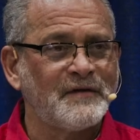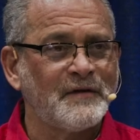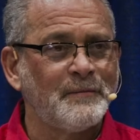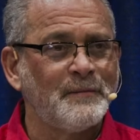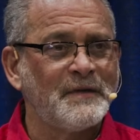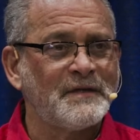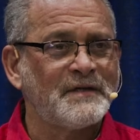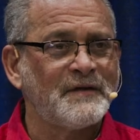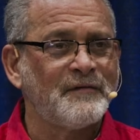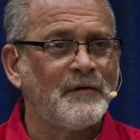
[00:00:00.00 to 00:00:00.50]

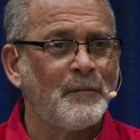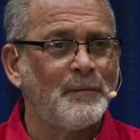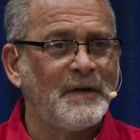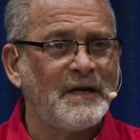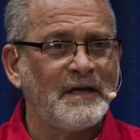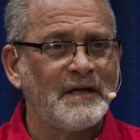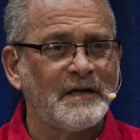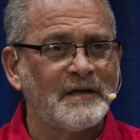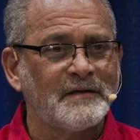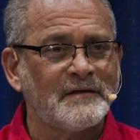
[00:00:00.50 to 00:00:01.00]
submissive
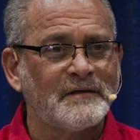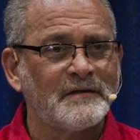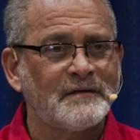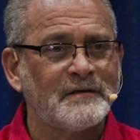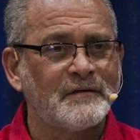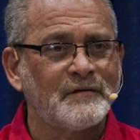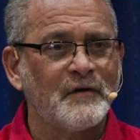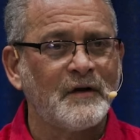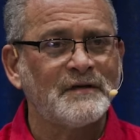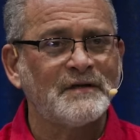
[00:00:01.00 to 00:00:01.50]

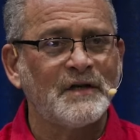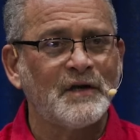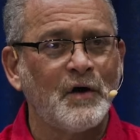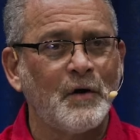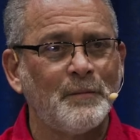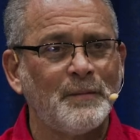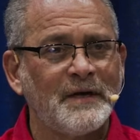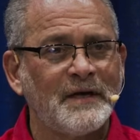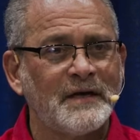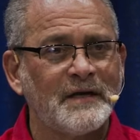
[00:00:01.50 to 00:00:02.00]
obedience, trusting
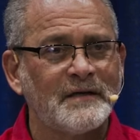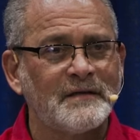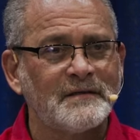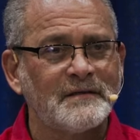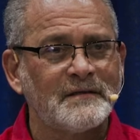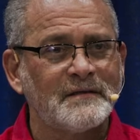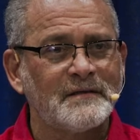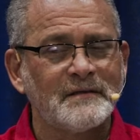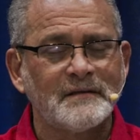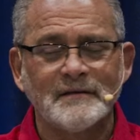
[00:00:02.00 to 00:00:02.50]

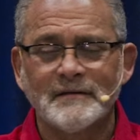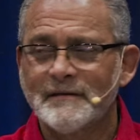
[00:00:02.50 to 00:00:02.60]
obedience.